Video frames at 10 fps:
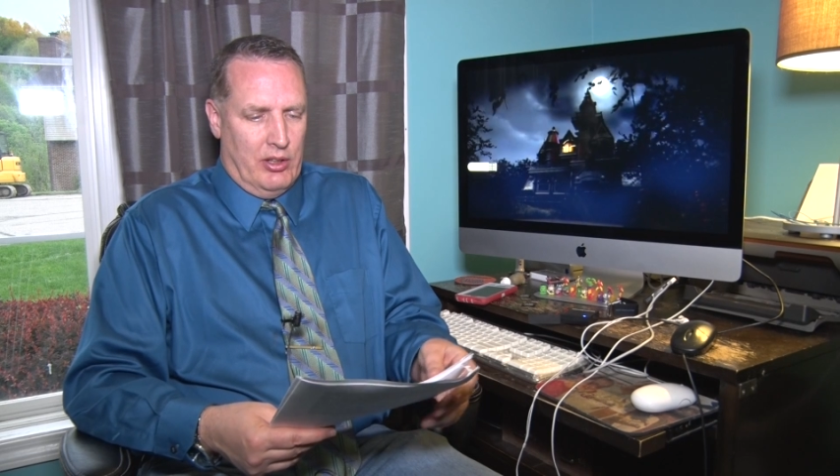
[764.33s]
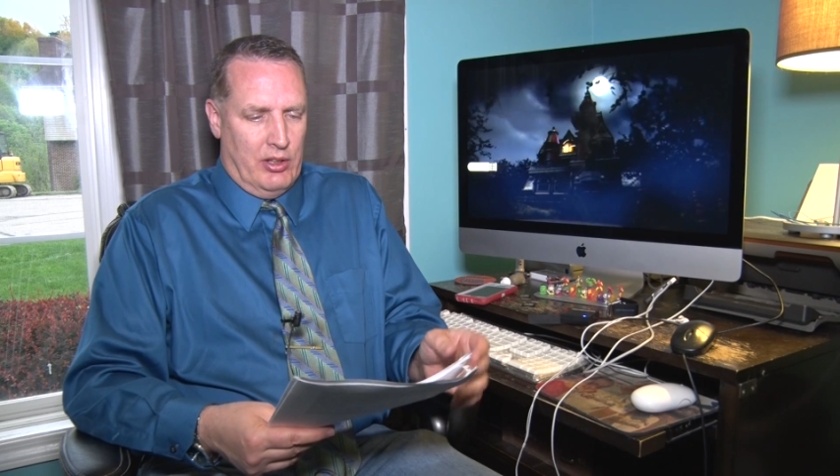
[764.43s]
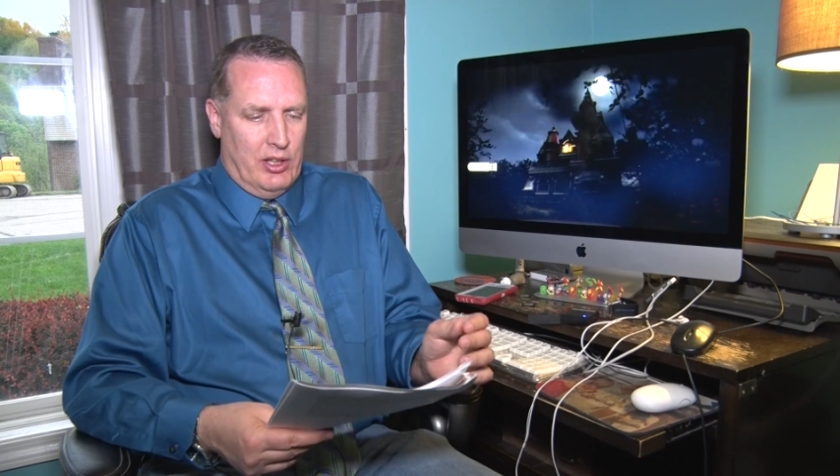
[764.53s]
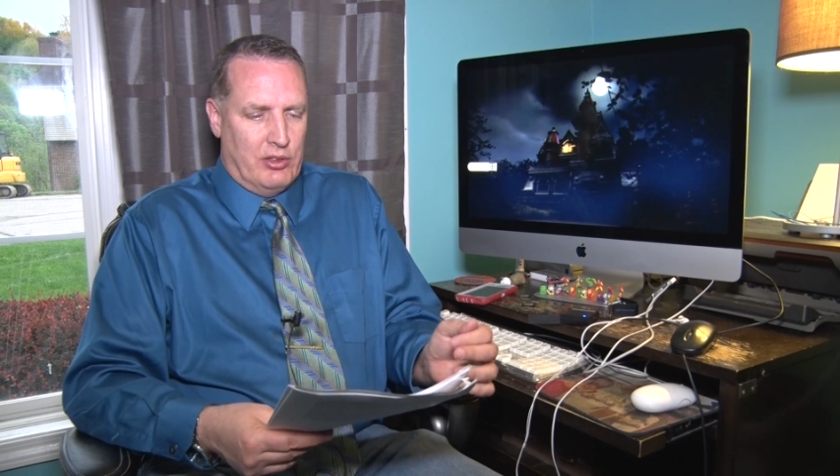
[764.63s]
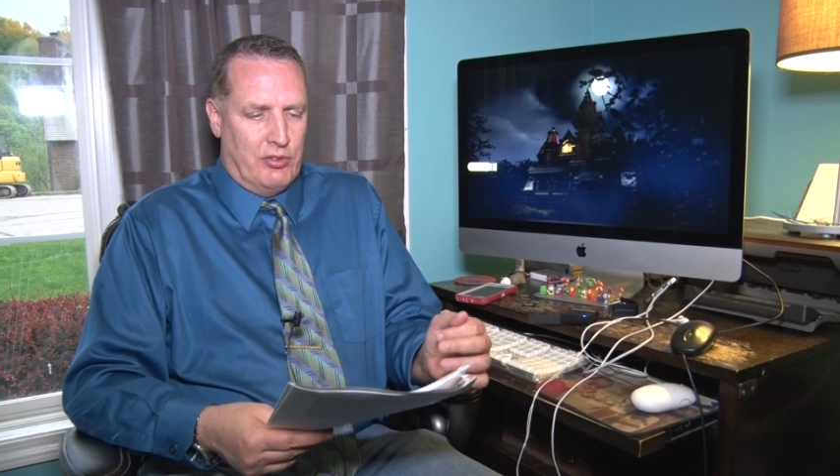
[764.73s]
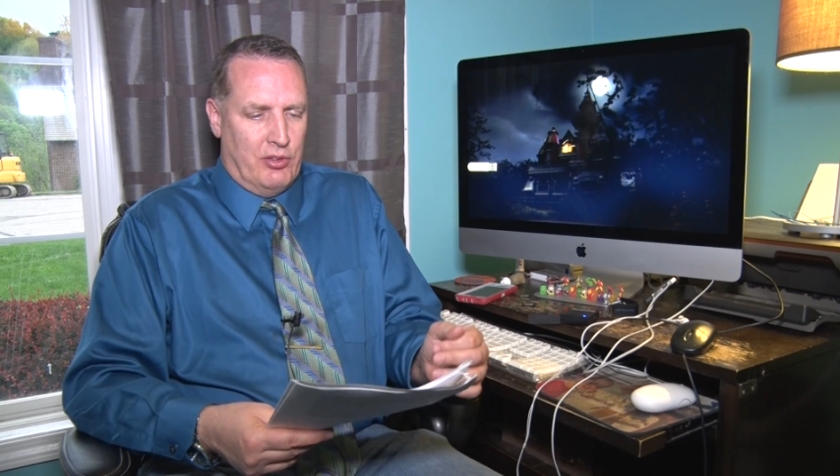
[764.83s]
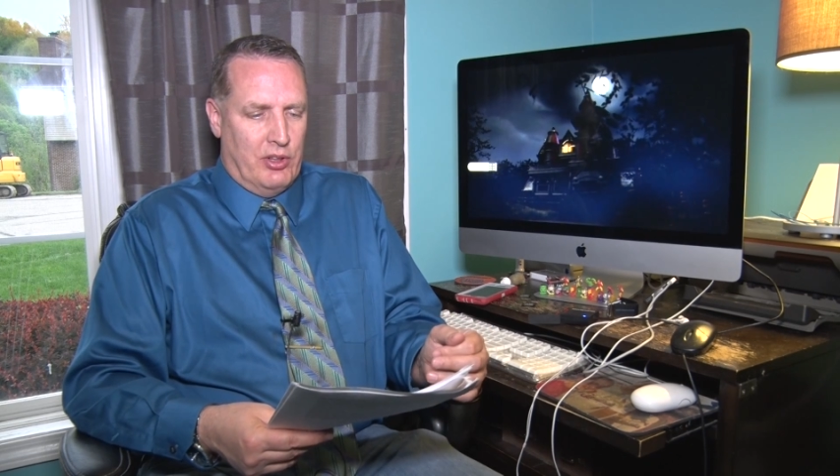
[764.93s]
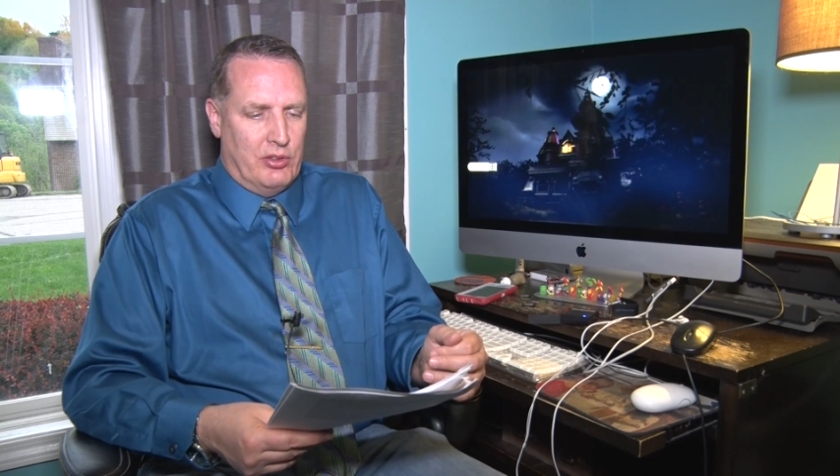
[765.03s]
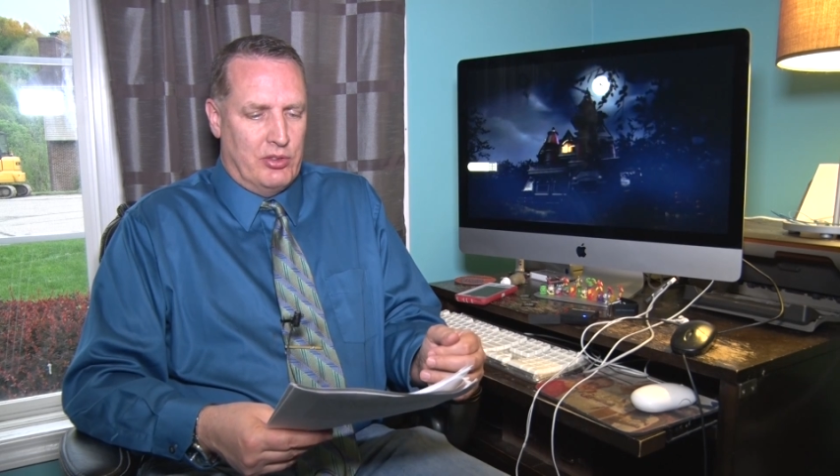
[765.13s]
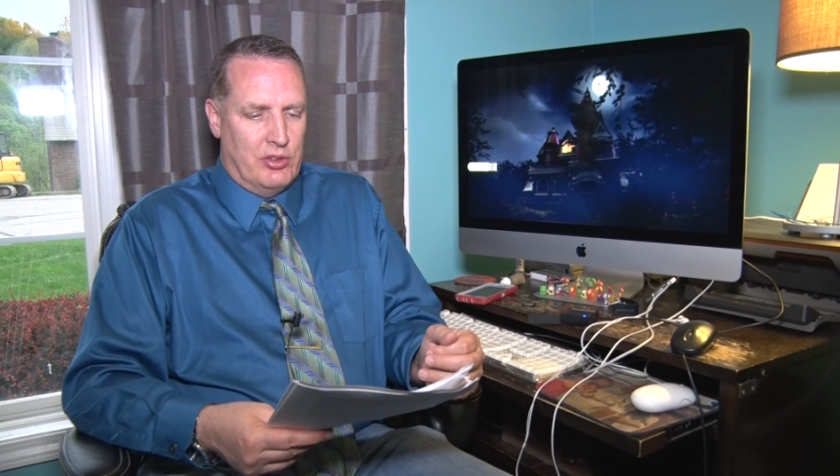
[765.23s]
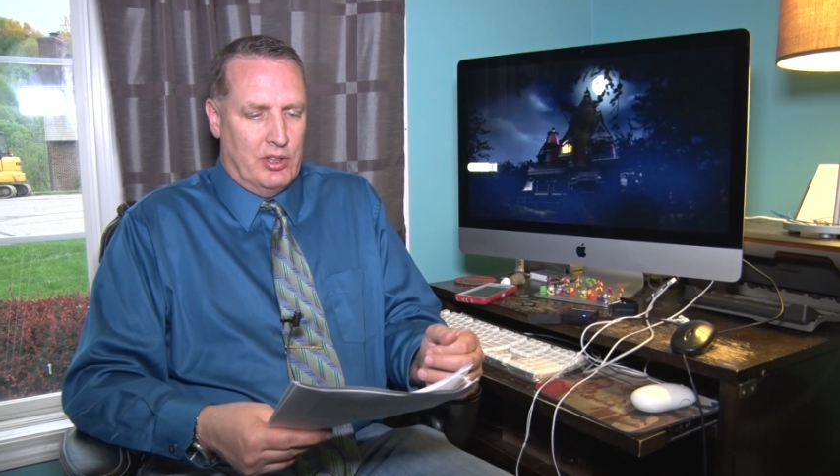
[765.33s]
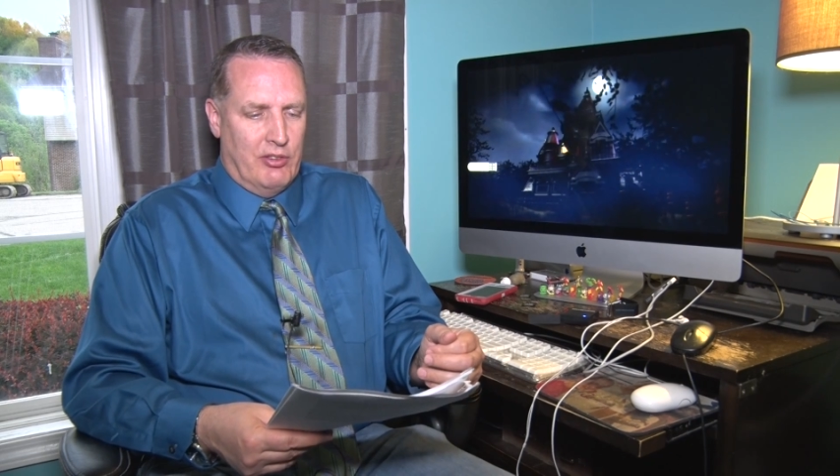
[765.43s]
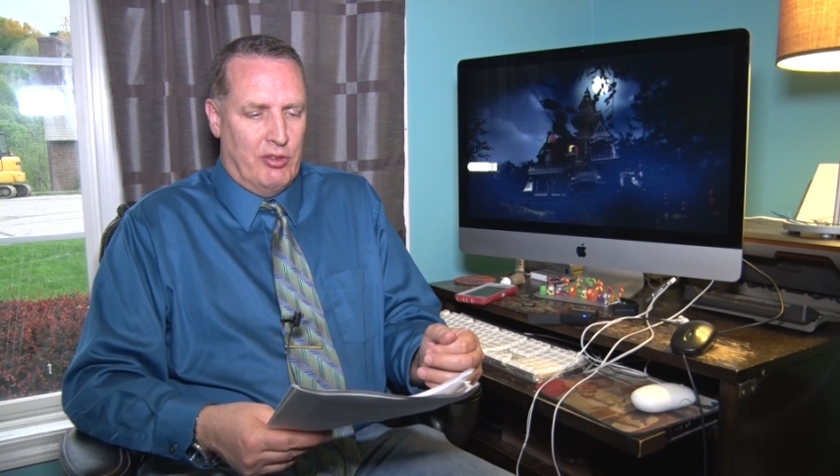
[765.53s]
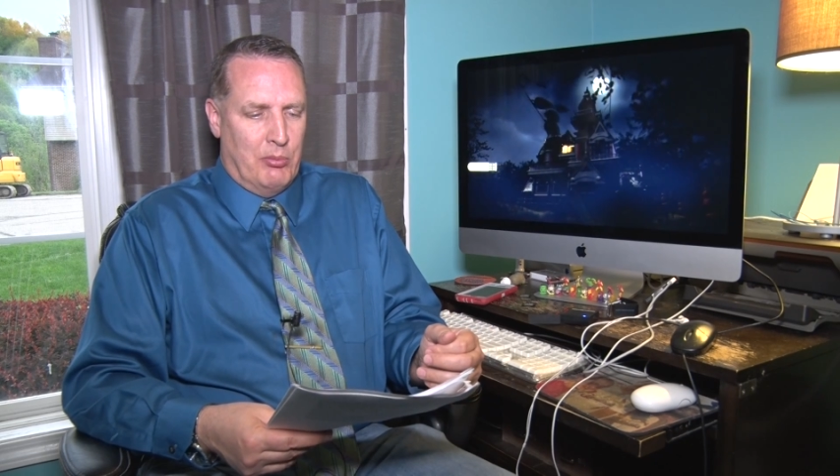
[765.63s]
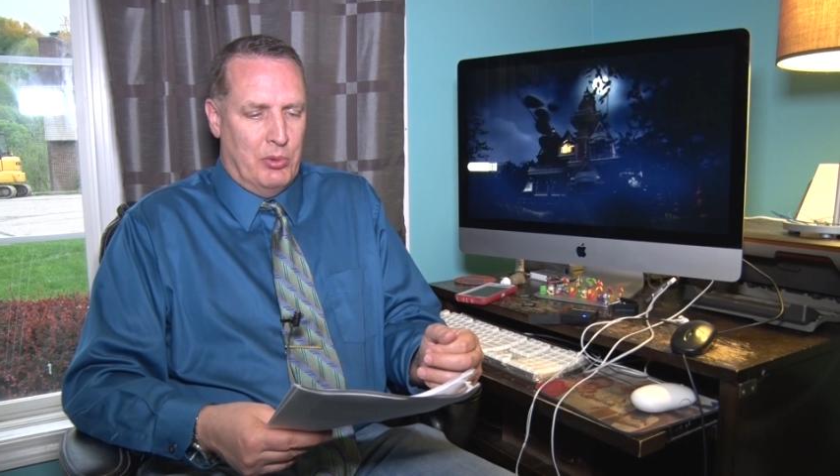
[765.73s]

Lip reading: is for those different